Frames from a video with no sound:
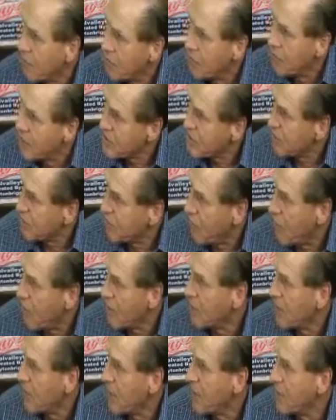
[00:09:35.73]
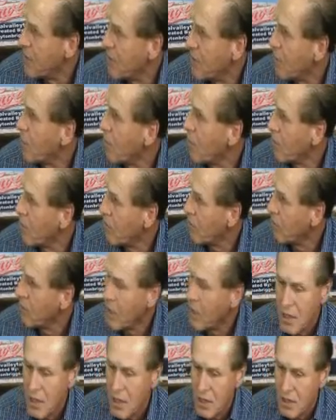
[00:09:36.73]
The richest farmland in the
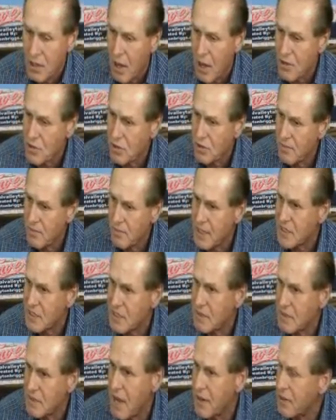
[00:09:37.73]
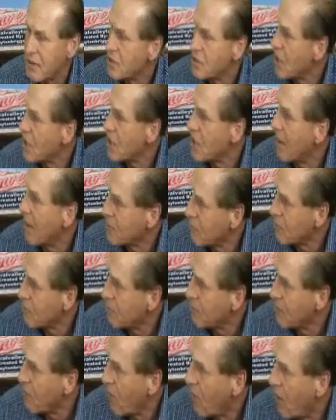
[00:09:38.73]
world, a tremendous amount of jobs
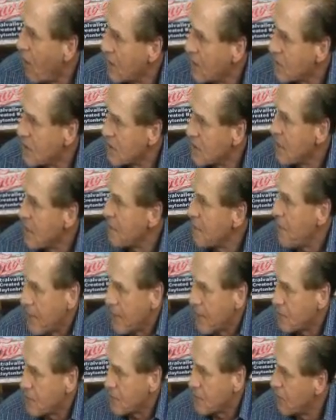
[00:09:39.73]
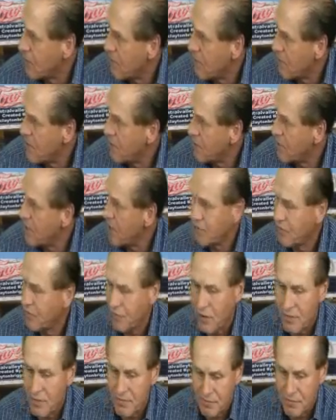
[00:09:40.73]
will be lost. The impact to the
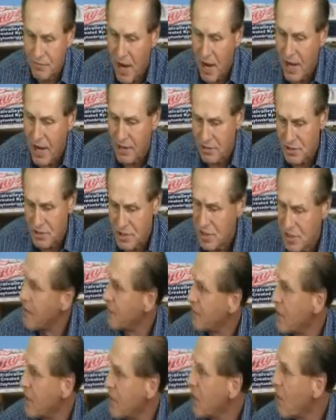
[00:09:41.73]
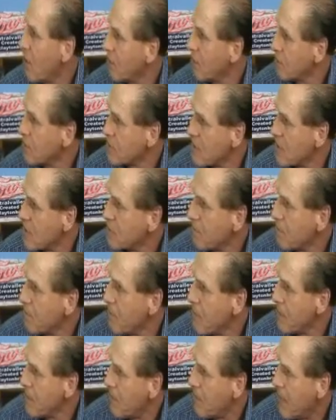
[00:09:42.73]
communities from fire, safety, and all those things
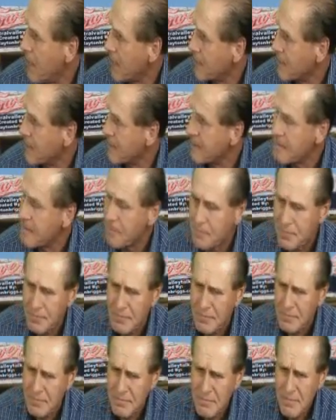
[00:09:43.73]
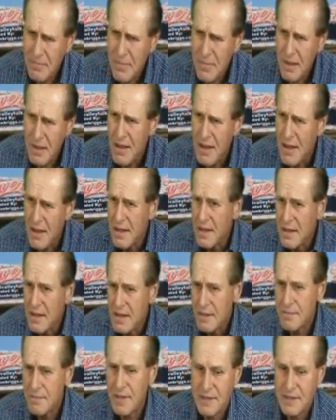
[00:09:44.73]
will be impacted.
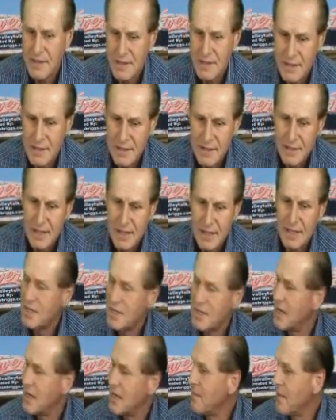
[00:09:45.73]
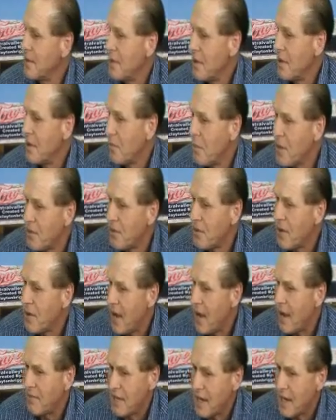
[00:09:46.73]
But, Tim, we don't
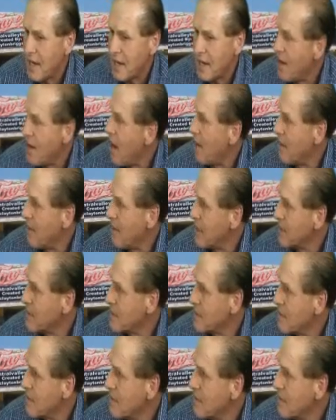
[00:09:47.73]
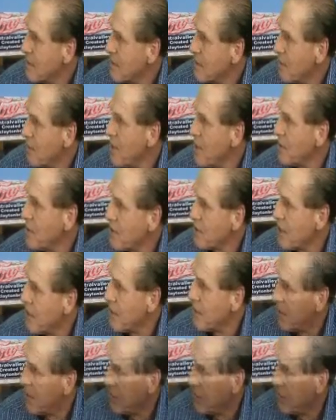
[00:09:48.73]
have the economics. We're either going